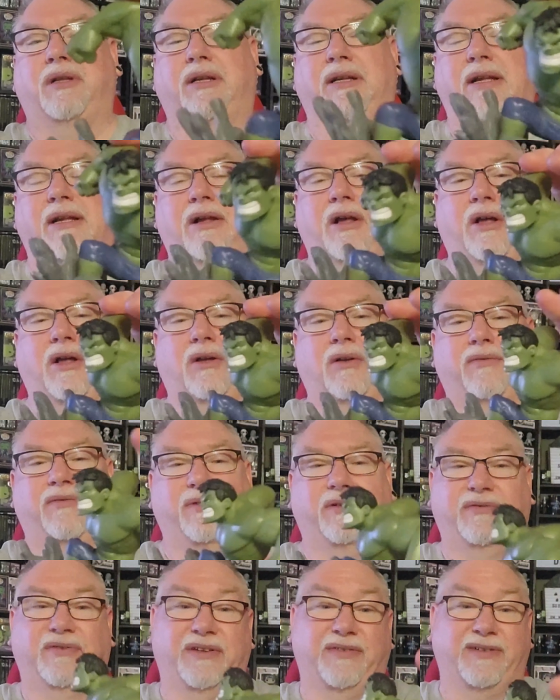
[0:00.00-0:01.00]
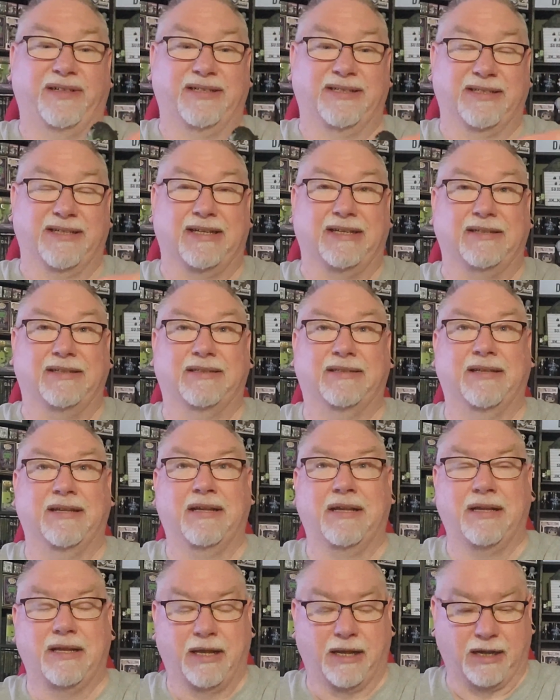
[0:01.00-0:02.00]
looking Hulk for 50 cents.
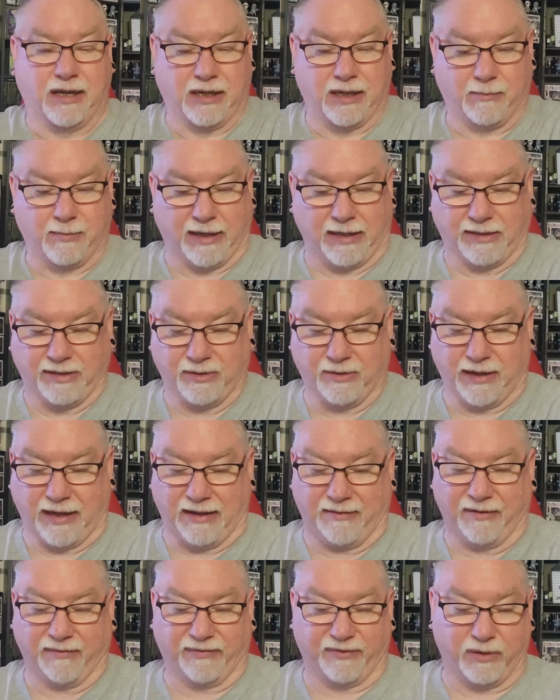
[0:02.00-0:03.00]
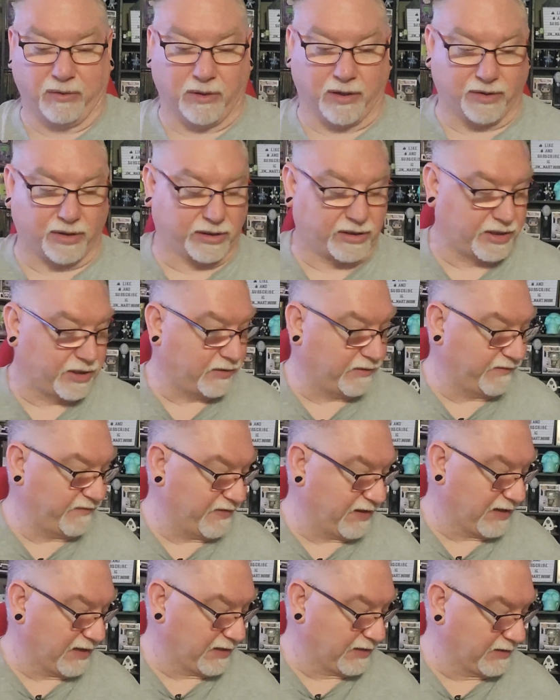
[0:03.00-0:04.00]
I do have a few other Q
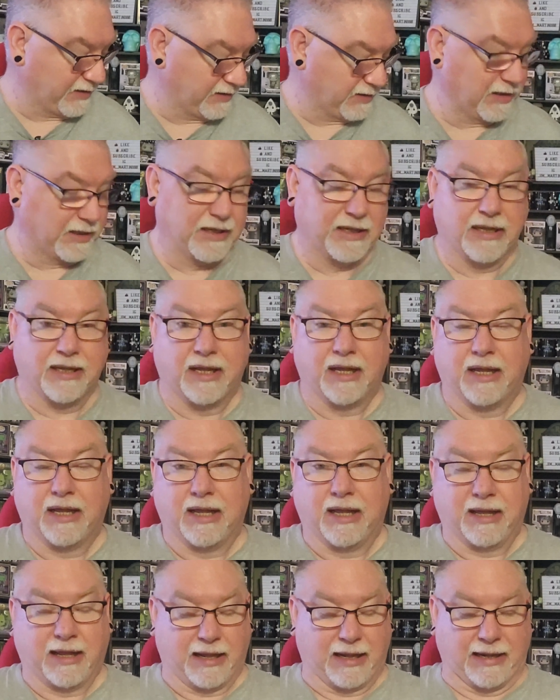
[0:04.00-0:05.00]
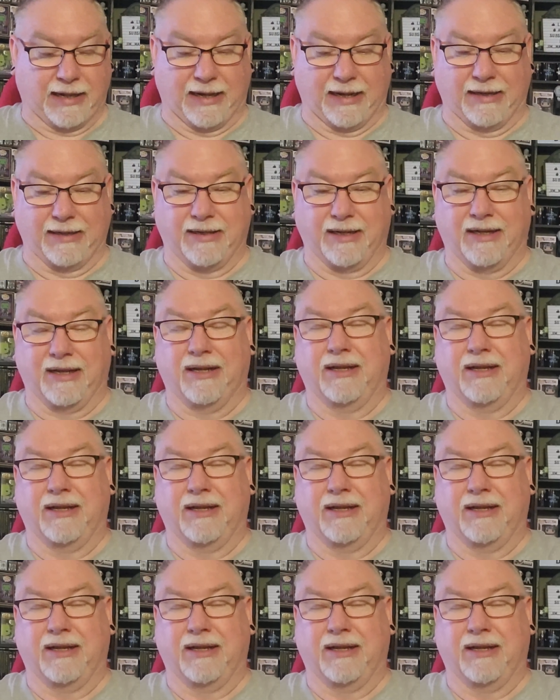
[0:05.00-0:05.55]
Figs. And